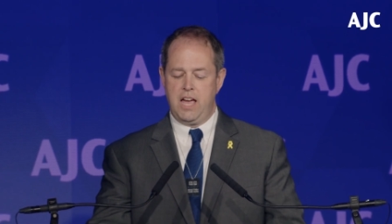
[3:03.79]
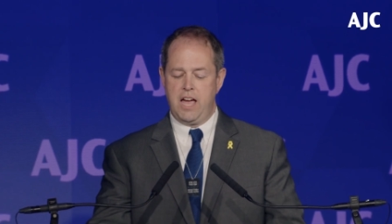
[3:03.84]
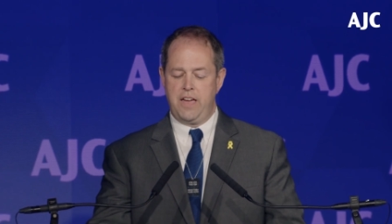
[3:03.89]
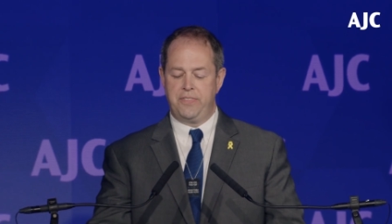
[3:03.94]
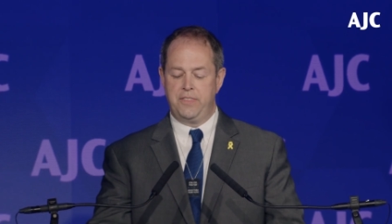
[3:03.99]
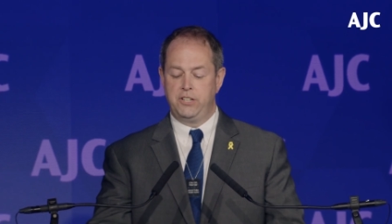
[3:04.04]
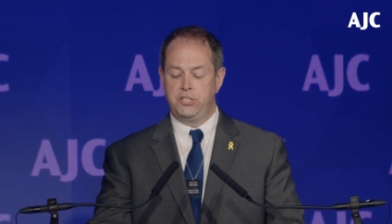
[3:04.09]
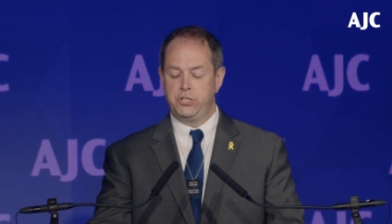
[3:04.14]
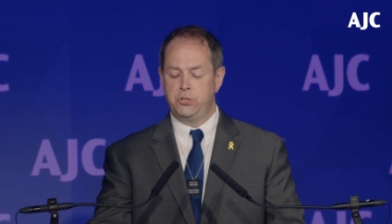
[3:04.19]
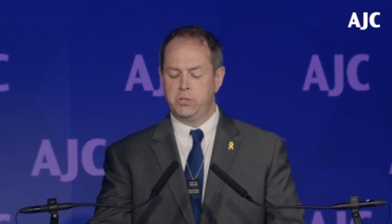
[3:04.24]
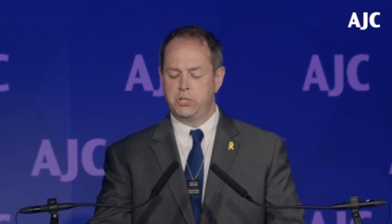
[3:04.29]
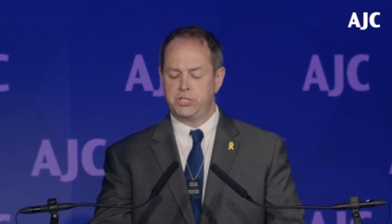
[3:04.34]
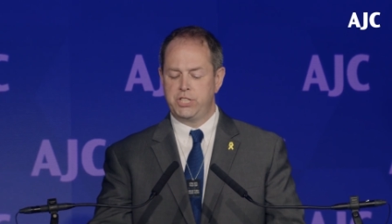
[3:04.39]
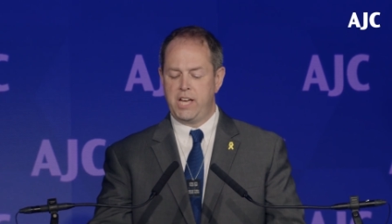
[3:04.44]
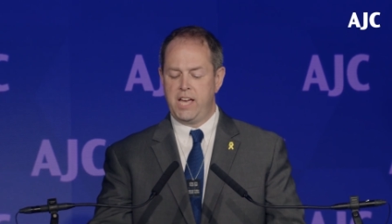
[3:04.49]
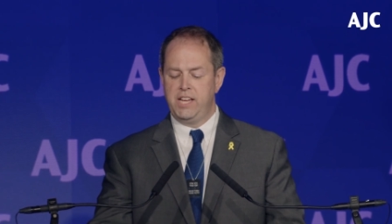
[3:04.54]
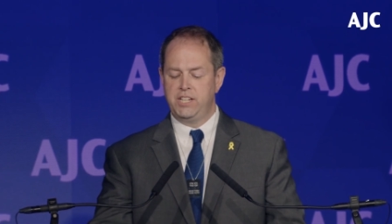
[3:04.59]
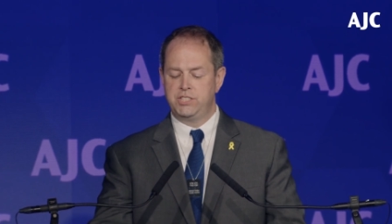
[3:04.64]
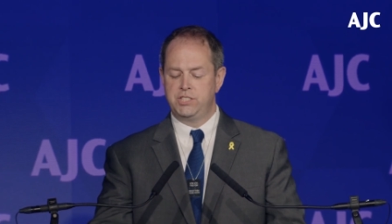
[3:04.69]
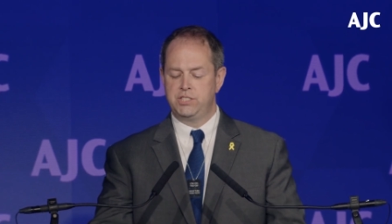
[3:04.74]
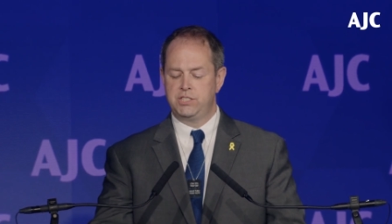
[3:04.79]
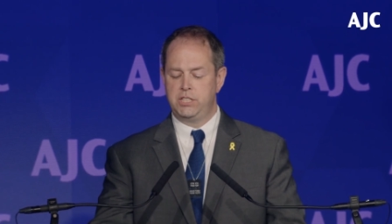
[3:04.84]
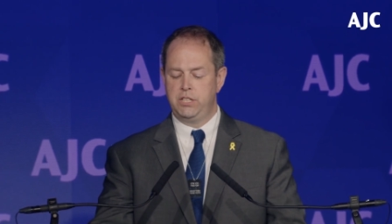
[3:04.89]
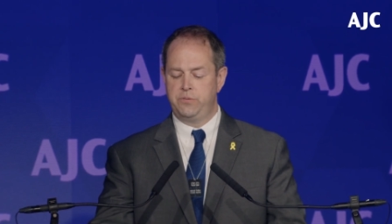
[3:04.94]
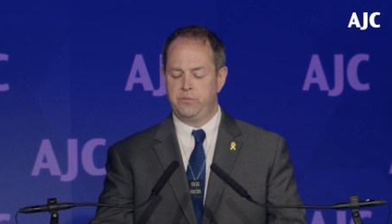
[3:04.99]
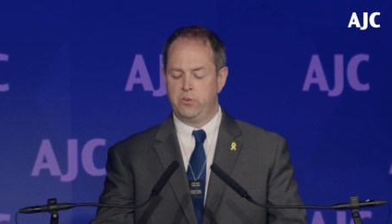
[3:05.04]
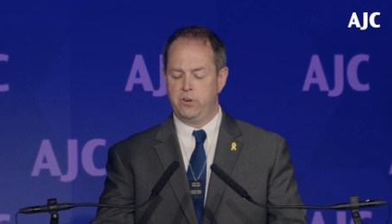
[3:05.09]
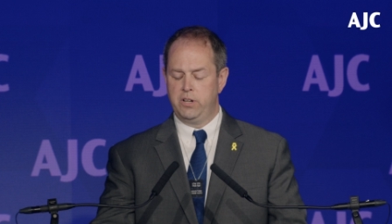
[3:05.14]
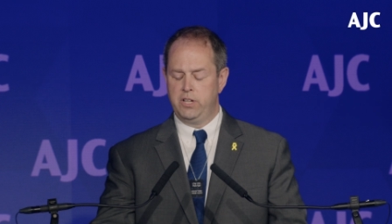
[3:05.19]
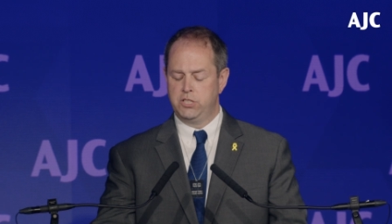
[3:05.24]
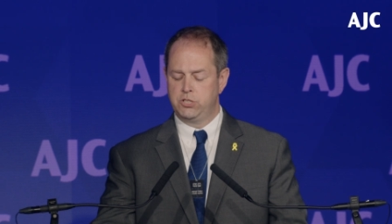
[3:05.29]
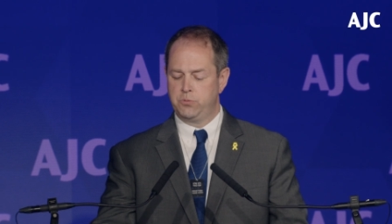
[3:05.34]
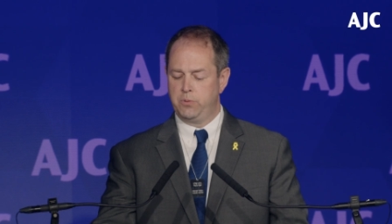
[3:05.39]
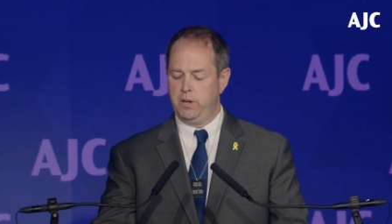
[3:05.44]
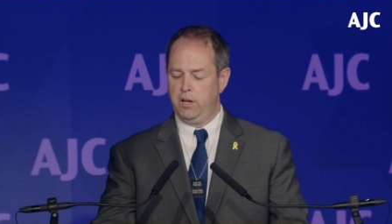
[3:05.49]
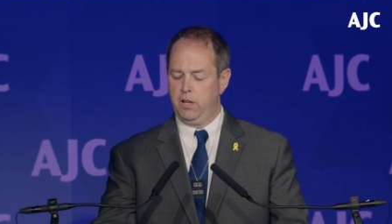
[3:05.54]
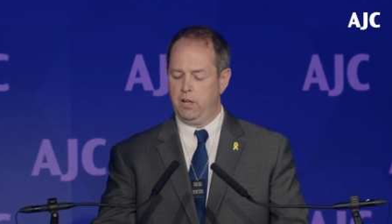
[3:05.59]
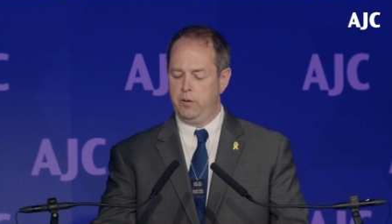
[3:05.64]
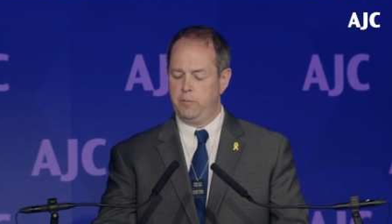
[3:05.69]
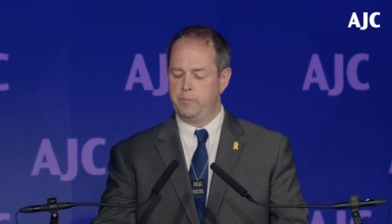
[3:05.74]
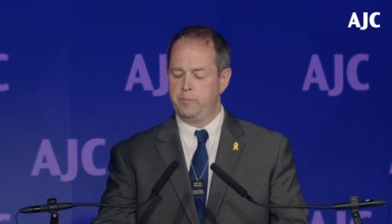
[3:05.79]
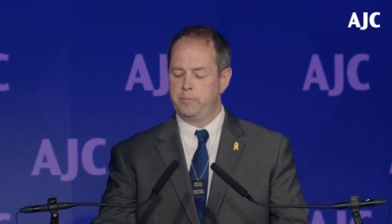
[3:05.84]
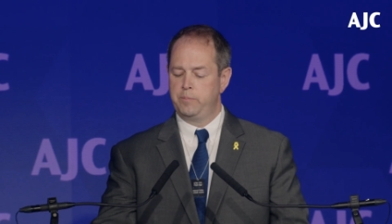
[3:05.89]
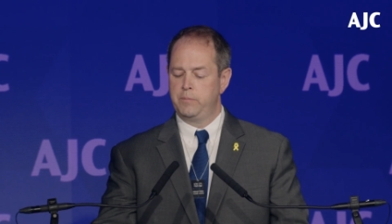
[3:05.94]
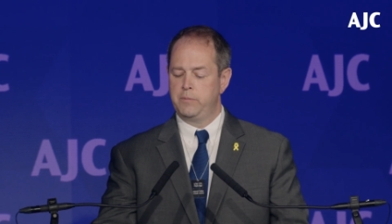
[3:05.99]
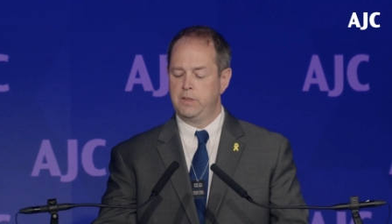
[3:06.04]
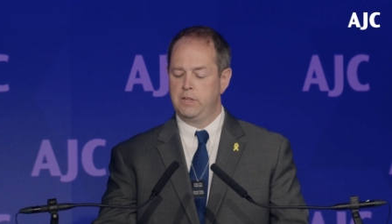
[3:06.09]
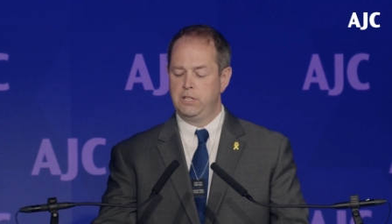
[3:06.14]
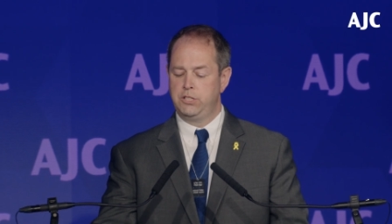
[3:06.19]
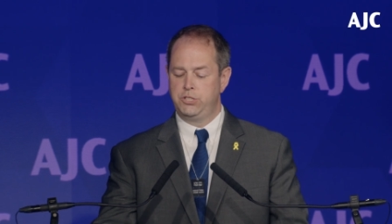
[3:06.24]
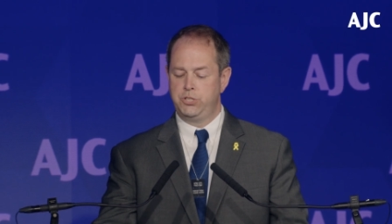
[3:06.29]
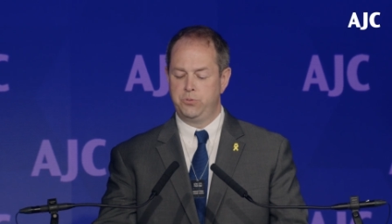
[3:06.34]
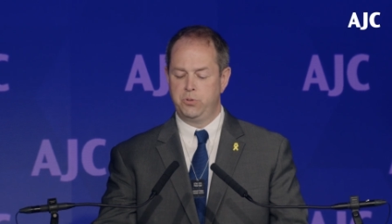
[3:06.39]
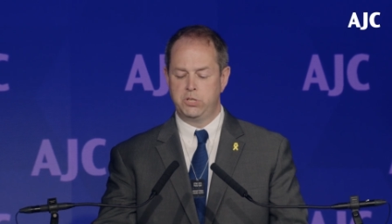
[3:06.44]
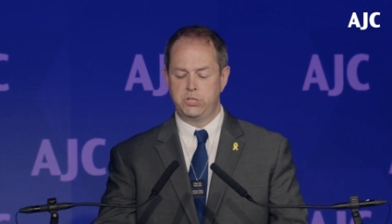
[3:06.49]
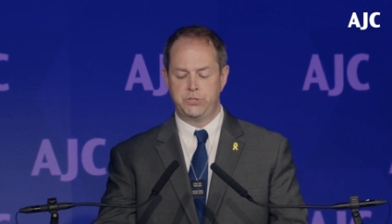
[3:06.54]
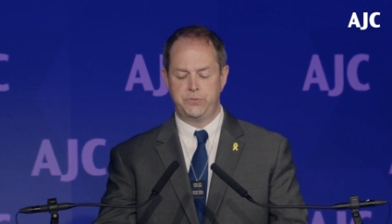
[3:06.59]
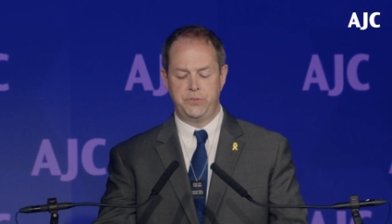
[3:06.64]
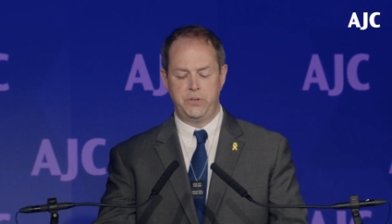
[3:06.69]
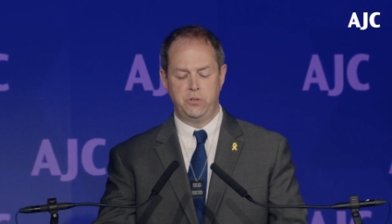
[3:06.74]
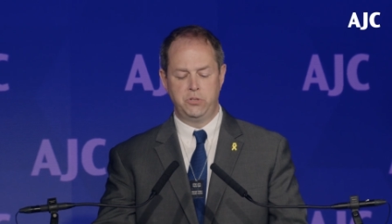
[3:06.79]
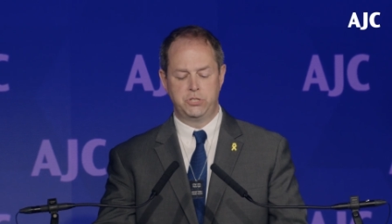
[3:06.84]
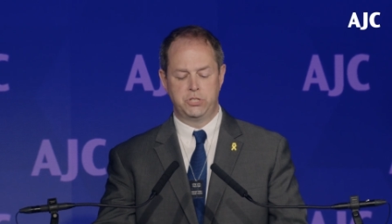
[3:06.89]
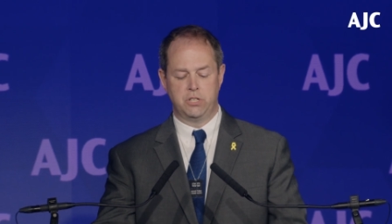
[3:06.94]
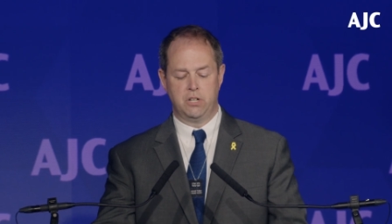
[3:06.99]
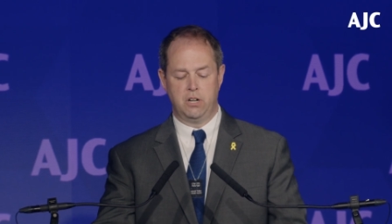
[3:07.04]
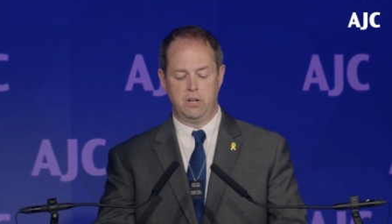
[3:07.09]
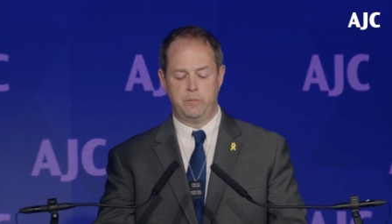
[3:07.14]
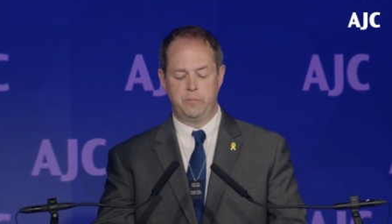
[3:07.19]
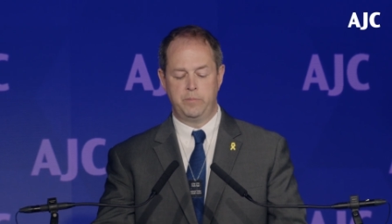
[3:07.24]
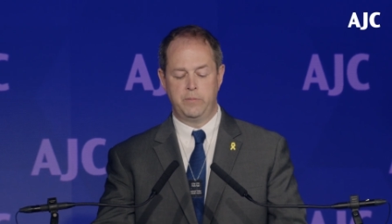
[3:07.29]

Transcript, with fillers: At the Jewish Agency for Israel, the Jewish future,